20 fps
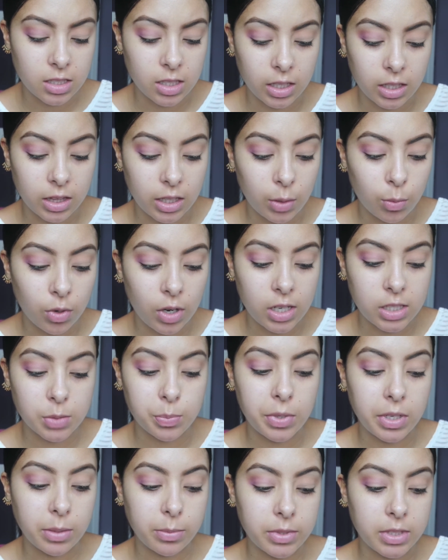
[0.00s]
Like, they weren't as
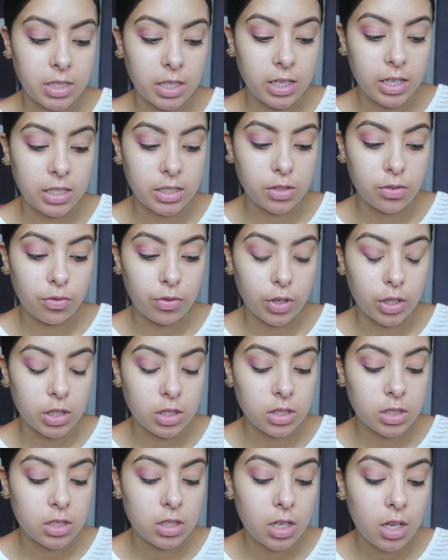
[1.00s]
pigmented as first.